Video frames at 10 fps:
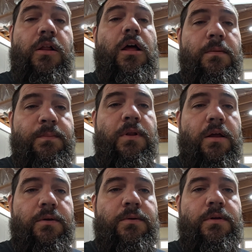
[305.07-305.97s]

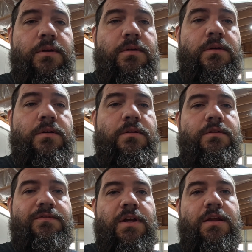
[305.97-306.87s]
upload
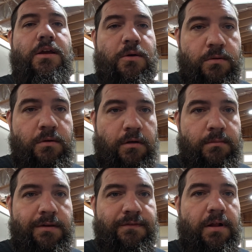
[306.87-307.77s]
the video of
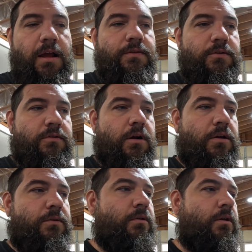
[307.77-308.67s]
me flying the
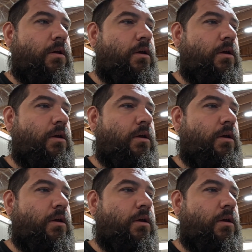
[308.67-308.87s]
drone.